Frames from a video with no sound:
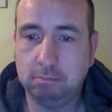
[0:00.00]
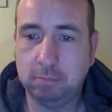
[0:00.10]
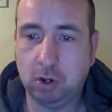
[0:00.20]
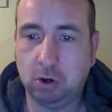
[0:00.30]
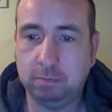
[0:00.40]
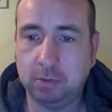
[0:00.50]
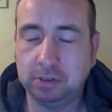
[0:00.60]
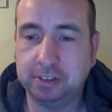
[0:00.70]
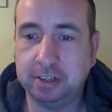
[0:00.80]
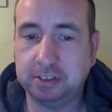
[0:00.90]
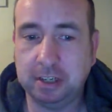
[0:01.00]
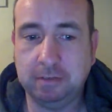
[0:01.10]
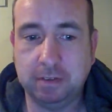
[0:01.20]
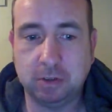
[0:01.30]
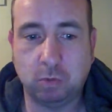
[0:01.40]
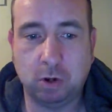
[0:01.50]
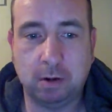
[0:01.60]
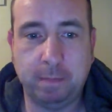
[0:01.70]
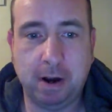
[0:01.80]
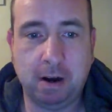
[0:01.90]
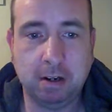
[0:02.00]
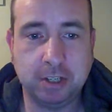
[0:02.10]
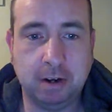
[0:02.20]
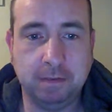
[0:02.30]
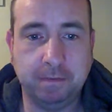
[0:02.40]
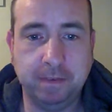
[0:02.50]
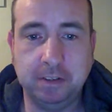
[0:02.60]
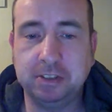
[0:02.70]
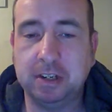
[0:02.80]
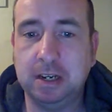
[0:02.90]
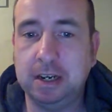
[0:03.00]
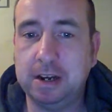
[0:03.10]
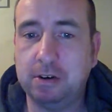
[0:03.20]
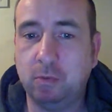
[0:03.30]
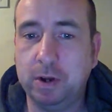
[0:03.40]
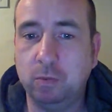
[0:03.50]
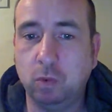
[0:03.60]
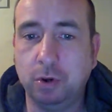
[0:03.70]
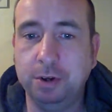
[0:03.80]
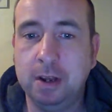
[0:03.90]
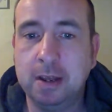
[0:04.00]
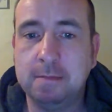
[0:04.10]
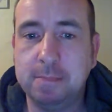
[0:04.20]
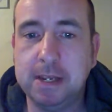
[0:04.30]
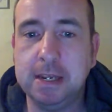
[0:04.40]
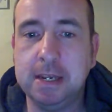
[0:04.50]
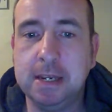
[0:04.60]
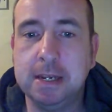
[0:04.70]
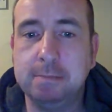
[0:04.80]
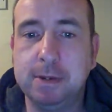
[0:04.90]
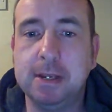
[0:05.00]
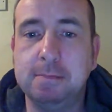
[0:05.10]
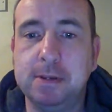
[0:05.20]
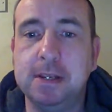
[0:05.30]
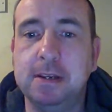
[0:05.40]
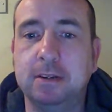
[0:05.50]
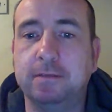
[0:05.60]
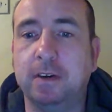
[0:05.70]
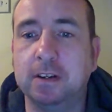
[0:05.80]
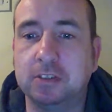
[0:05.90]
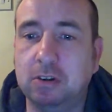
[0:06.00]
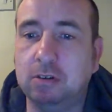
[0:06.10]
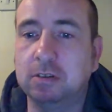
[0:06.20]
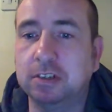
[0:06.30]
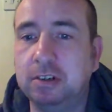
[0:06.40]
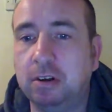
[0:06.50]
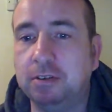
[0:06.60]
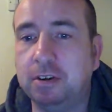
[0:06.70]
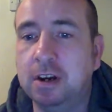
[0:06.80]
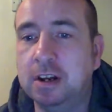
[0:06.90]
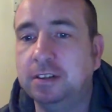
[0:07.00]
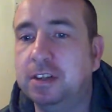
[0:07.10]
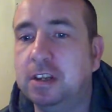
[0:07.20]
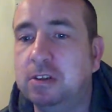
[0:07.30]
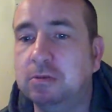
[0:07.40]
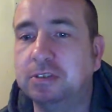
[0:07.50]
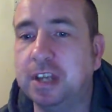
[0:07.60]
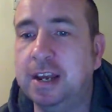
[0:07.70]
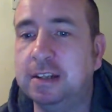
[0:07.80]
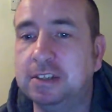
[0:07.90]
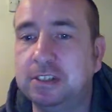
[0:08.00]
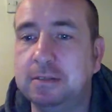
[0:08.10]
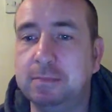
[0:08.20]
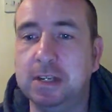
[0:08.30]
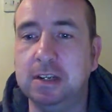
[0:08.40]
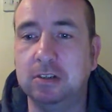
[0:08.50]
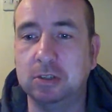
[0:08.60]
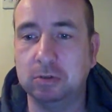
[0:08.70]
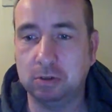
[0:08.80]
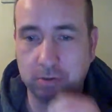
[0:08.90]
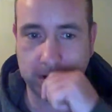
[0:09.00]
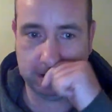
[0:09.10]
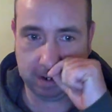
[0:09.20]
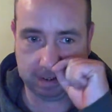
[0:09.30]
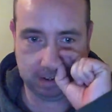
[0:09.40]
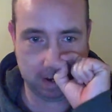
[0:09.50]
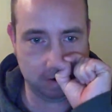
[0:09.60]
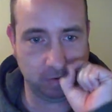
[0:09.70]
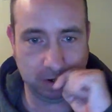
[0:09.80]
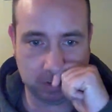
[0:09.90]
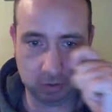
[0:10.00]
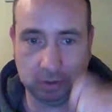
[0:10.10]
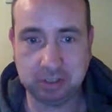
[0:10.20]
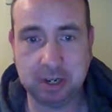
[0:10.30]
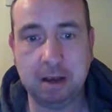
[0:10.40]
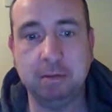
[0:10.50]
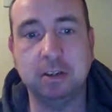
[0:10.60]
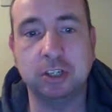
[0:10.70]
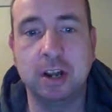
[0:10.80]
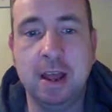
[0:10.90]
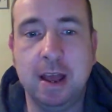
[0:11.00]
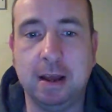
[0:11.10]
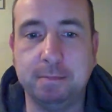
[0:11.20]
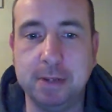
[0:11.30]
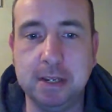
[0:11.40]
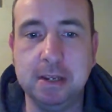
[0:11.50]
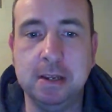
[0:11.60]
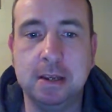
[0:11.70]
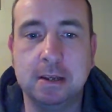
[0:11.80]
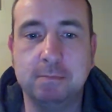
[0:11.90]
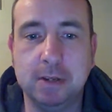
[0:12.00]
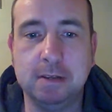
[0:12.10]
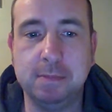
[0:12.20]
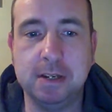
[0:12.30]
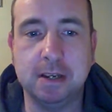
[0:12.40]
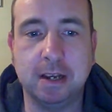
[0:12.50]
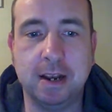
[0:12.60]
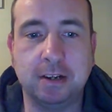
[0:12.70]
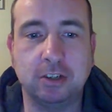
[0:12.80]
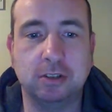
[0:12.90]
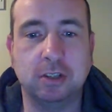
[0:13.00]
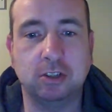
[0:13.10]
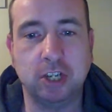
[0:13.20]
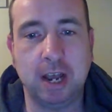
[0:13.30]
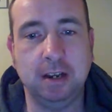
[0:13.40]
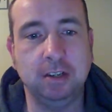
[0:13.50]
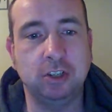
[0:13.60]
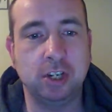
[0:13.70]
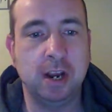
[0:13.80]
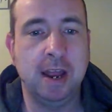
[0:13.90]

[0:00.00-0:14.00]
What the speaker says: almost as if it were part of the physical layer. When one PPP device calls another, they use LCP to agree that they want to establish a PPP connection. The Challenge